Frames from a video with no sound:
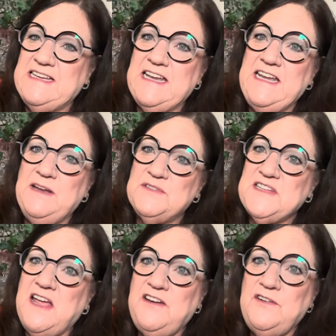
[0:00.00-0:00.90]
And it was
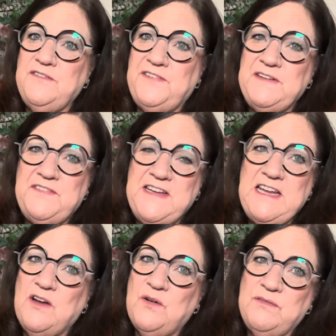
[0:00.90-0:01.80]
150
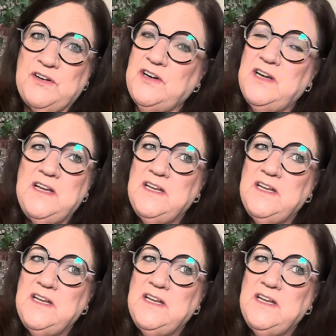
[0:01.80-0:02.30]
over,